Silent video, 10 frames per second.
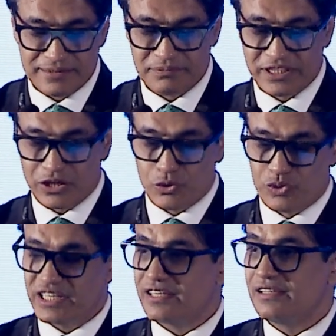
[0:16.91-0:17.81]
the
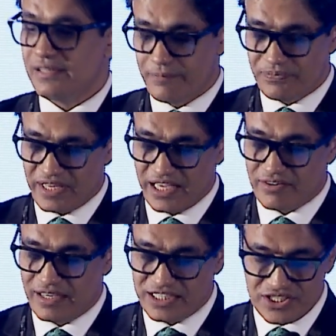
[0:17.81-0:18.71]
colonial
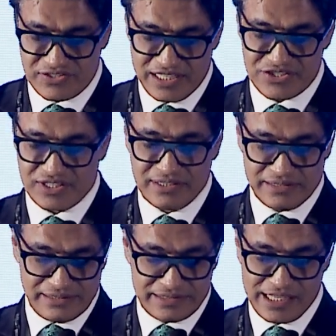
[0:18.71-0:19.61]
era legislation,
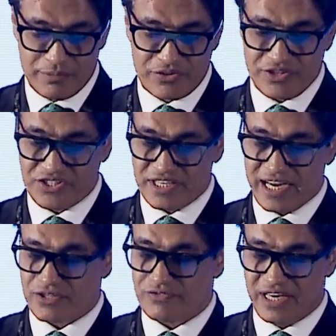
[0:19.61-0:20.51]
the Arbitration
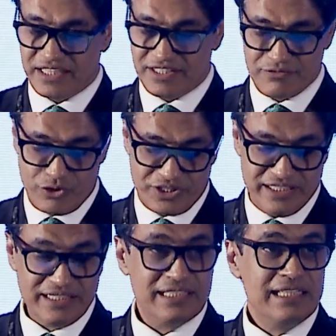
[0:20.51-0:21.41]
Act of 1940,